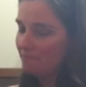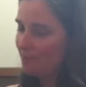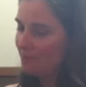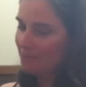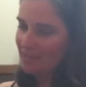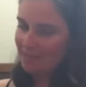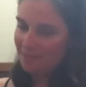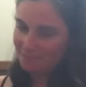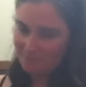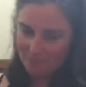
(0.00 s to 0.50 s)
I
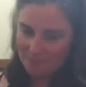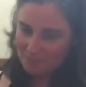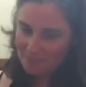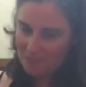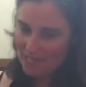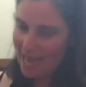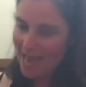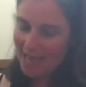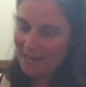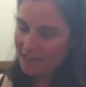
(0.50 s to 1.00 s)
mean,
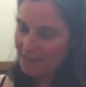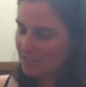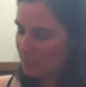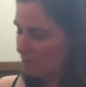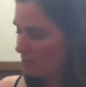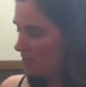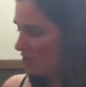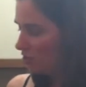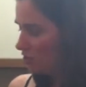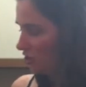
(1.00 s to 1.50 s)
adding the
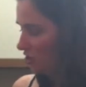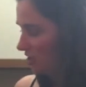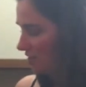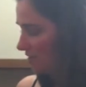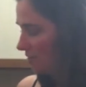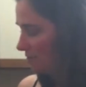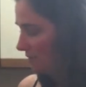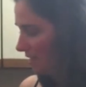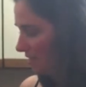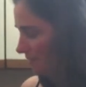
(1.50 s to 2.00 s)
spinach
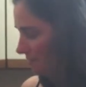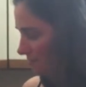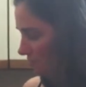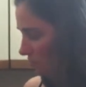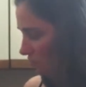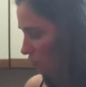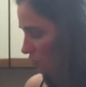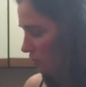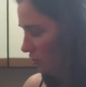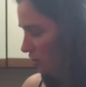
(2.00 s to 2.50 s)
doesn't make it
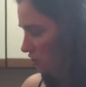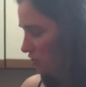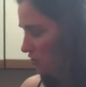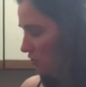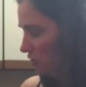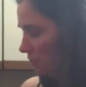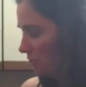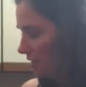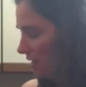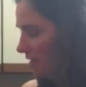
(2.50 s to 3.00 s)

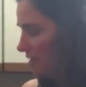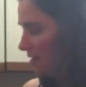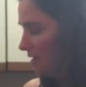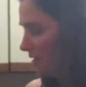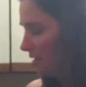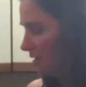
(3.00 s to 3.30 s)
traditional, but